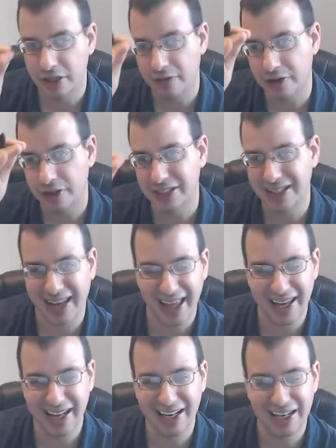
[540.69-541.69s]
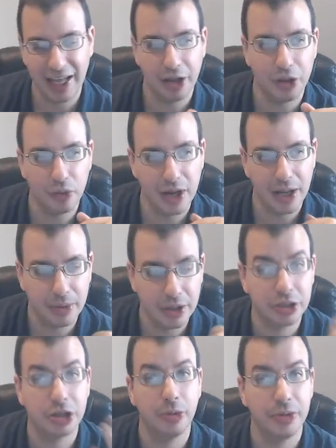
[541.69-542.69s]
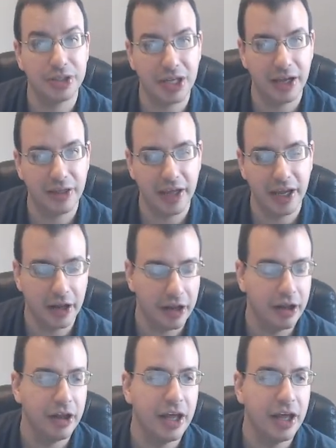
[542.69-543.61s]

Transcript: If you're sliding down the ramp, it's going to be sine theta.